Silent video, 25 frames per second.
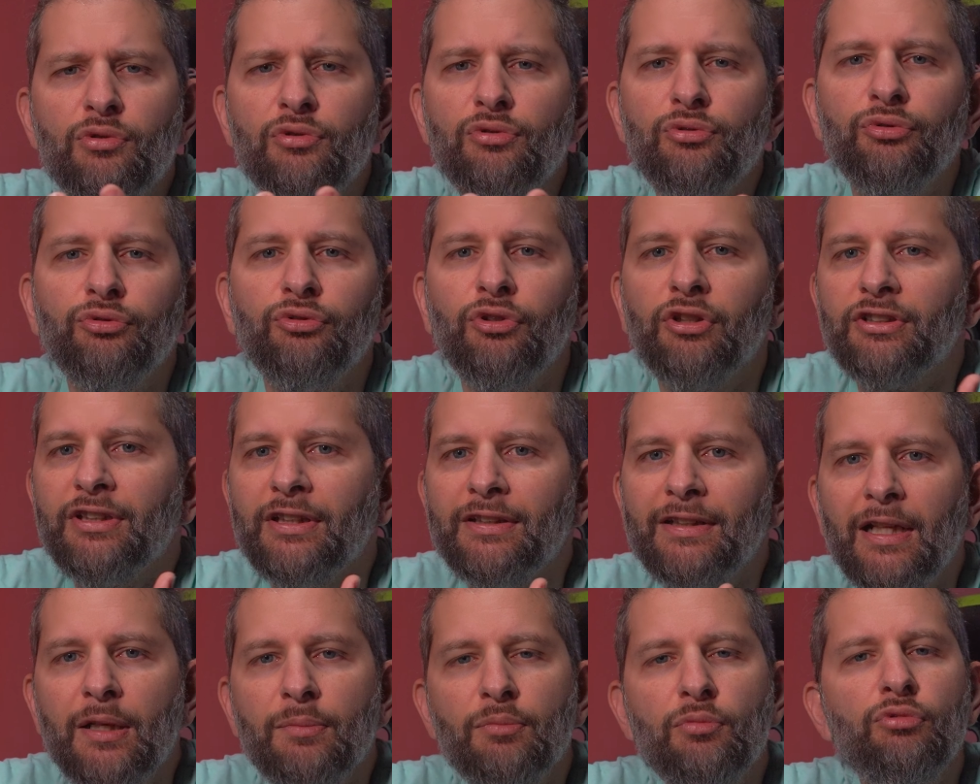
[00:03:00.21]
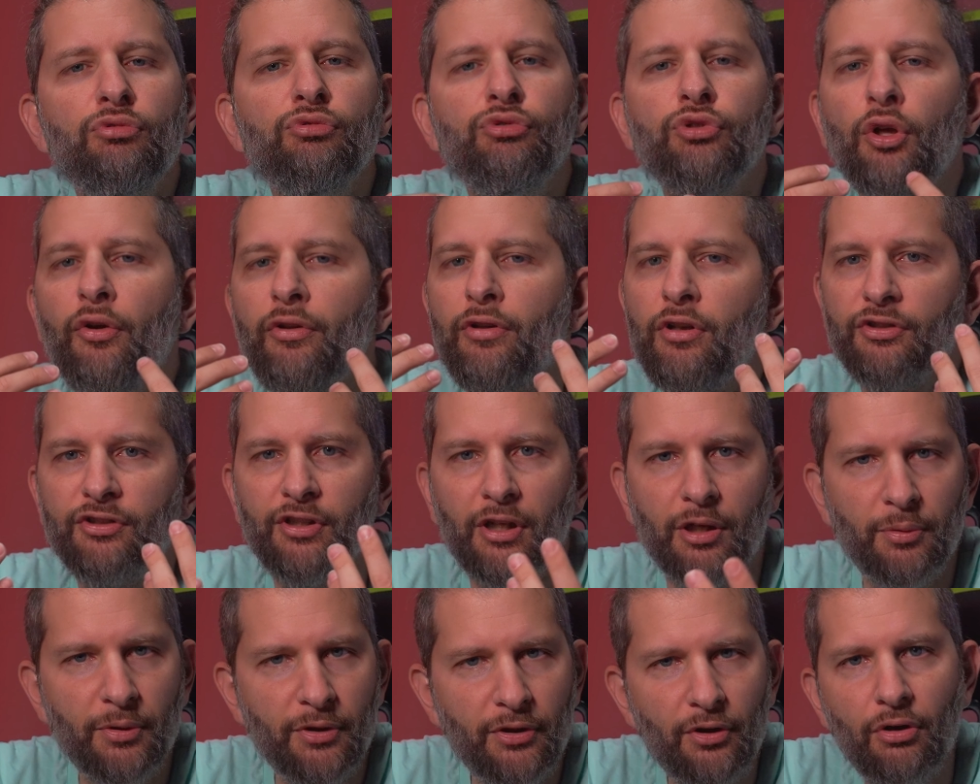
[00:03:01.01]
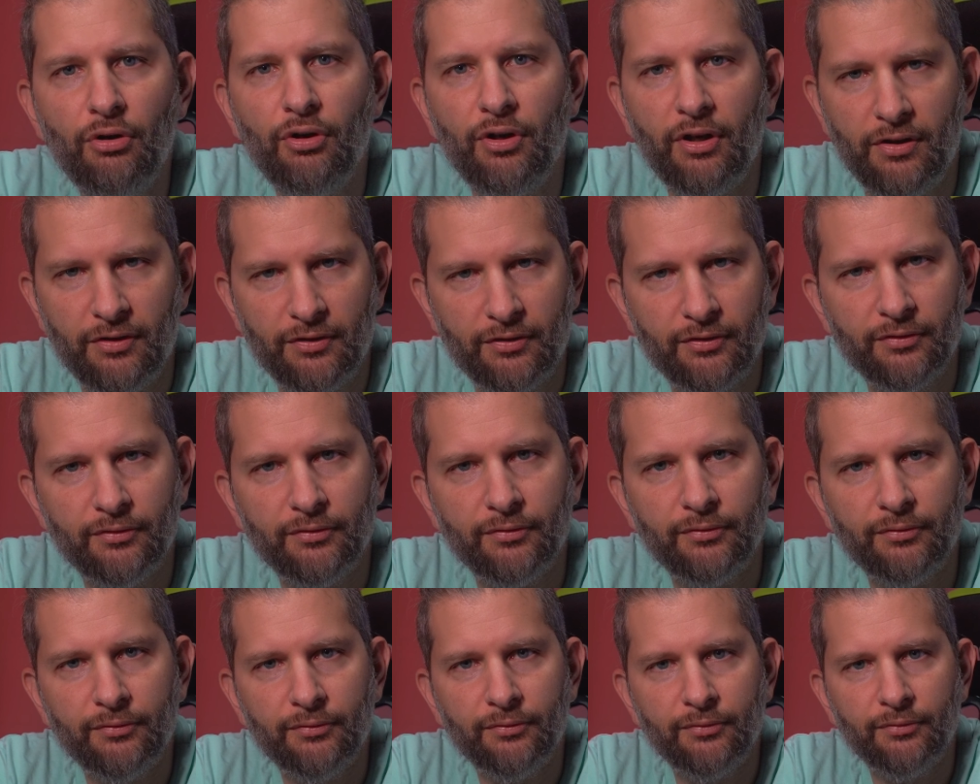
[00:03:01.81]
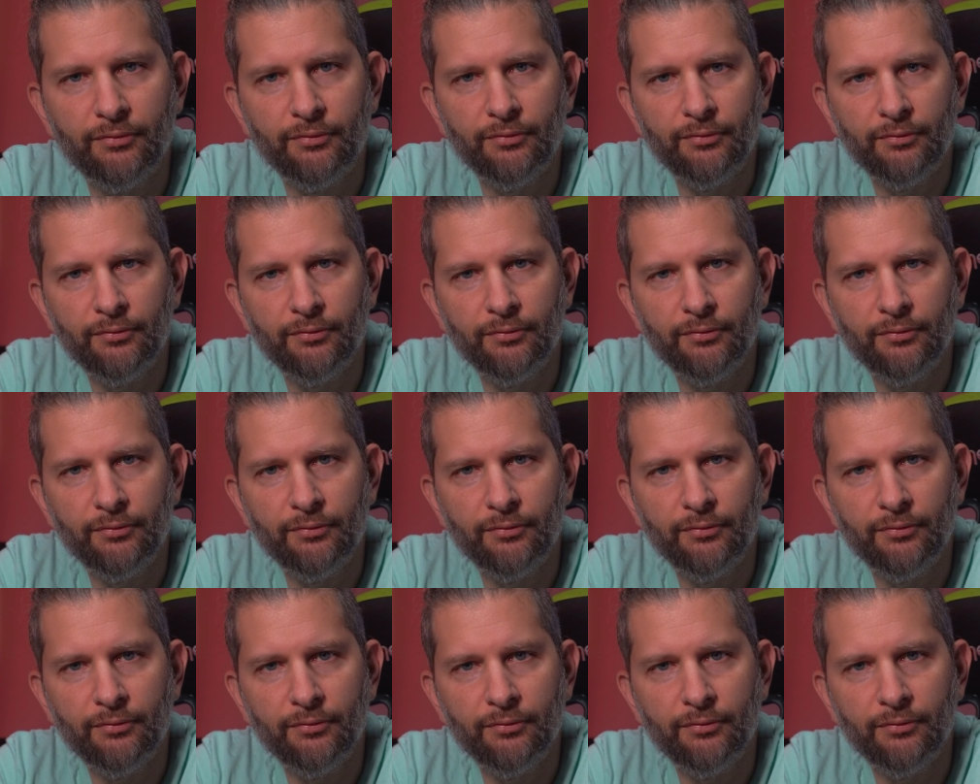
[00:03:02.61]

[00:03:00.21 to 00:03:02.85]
It's a whole different world, the server world.